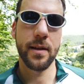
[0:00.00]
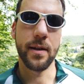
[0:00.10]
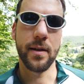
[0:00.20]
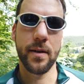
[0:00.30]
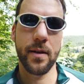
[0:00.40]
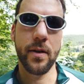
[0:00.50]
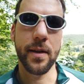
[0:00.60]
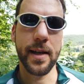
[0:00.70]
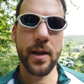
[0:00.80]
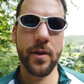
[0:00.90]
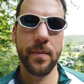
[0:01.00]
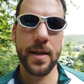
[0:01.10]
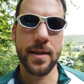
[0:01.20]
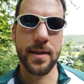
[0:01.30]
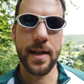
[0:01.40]
you can think of them
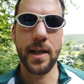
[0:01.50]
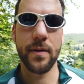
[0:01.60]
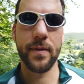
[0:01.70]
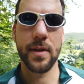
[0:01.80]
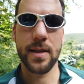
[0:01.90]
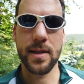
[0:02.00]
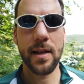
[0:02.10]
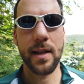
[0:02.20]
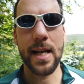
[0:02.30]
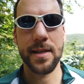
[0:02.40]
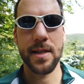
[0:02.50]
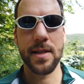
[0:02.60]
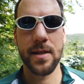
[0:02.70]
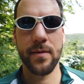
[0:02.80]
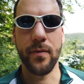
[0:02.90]
as kind of
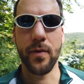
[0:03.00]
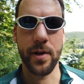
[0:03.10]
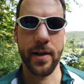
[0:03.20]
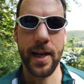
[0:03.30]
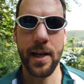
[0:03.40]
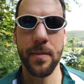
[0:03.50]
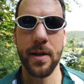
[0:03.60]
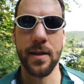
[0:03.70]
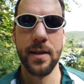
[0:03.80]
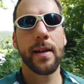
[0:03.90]
sunglasses for your camera.